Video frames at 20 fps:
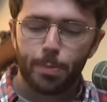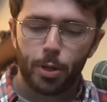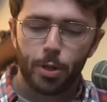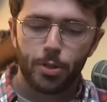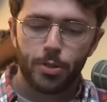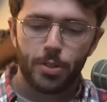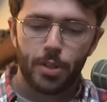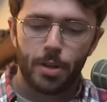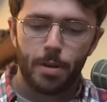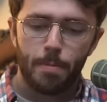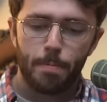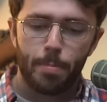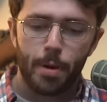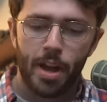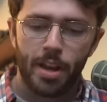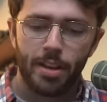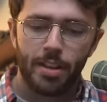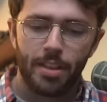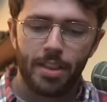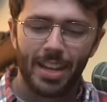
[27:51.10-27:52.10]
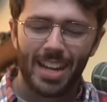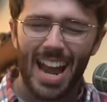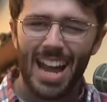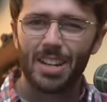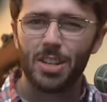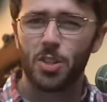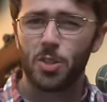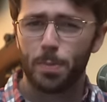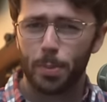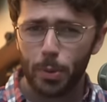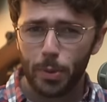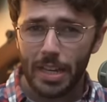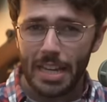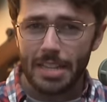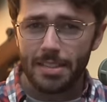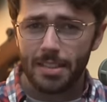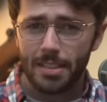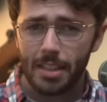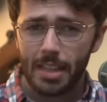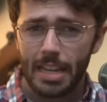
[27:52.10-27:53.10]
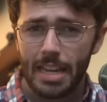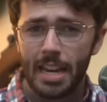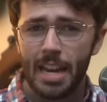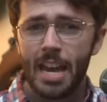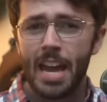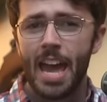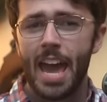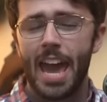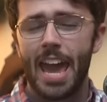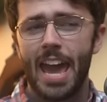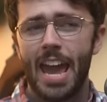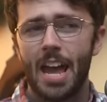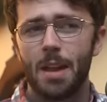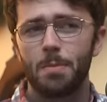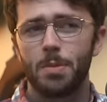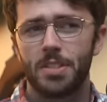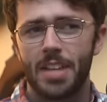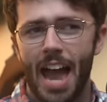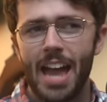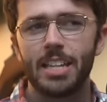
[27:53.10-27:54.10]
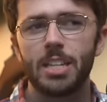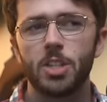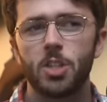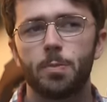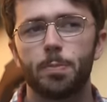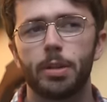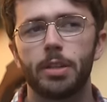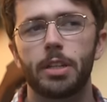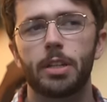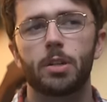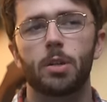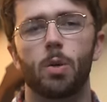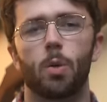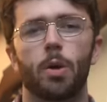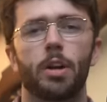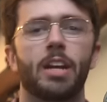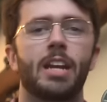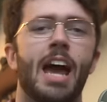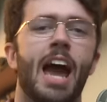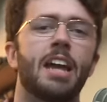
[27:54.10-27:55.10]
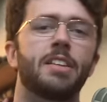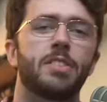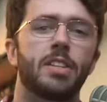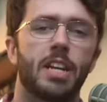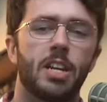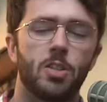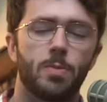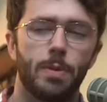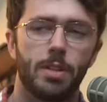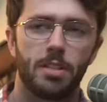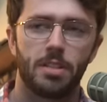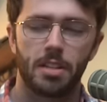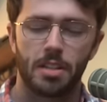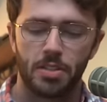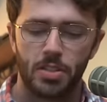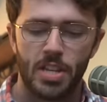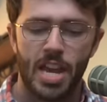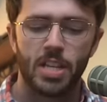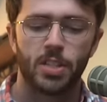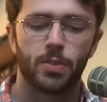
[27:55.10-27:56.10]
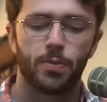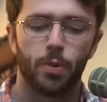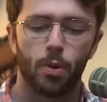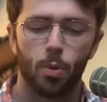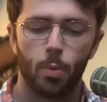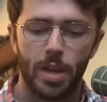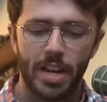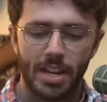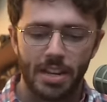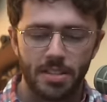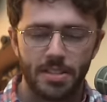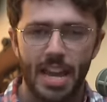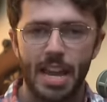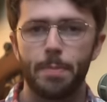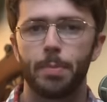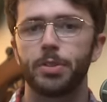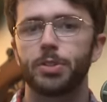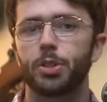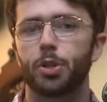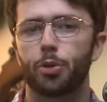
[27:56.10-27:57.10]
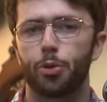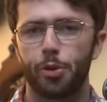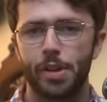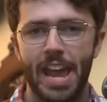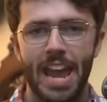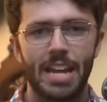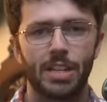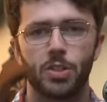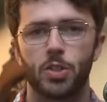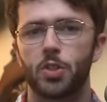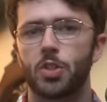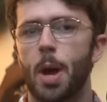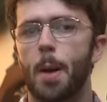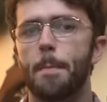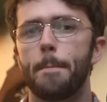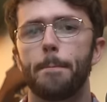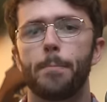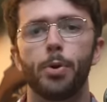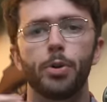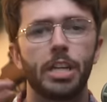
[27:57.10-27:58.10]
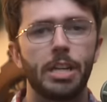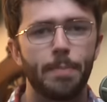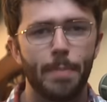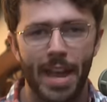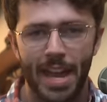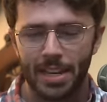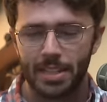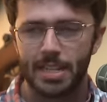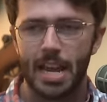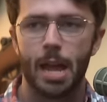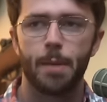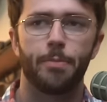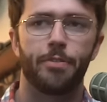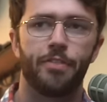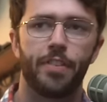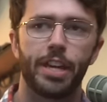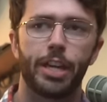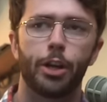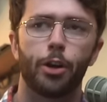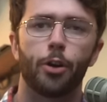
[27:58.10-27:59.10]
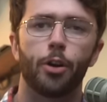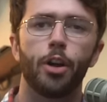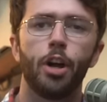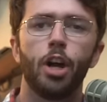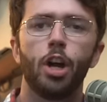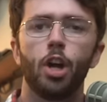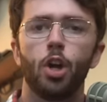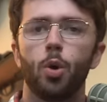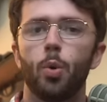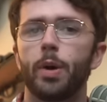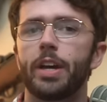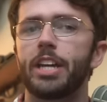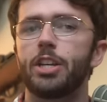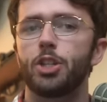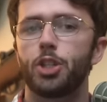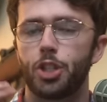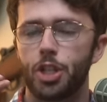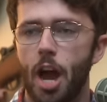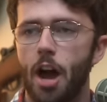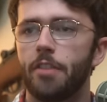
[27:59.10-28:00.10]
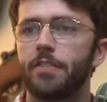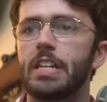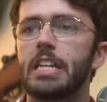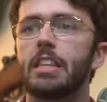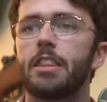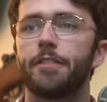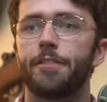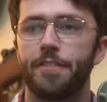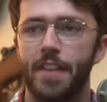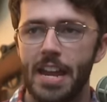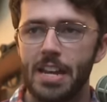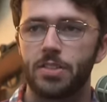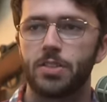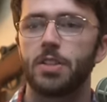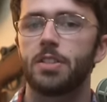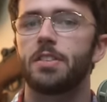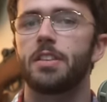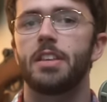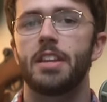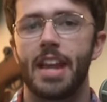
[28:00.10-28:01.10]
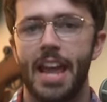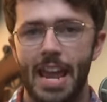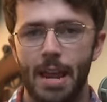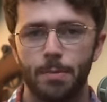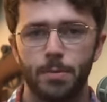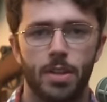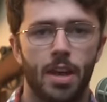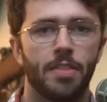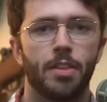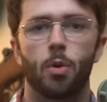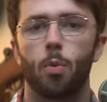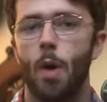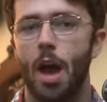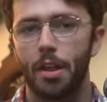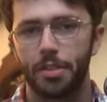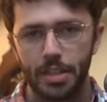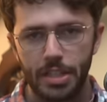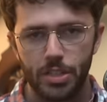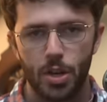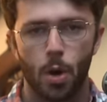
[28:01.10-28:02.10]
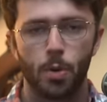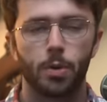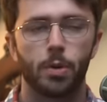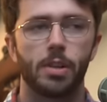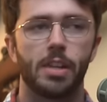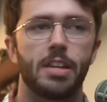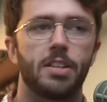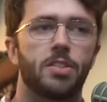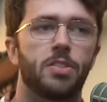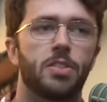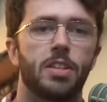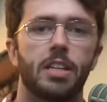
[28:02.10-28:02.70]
person, but they kind of spook easily, and Zionist political organizing has been successful when it is able to create some boogeyman type figure who it can shove into the faces and the names on their wealthy donor lists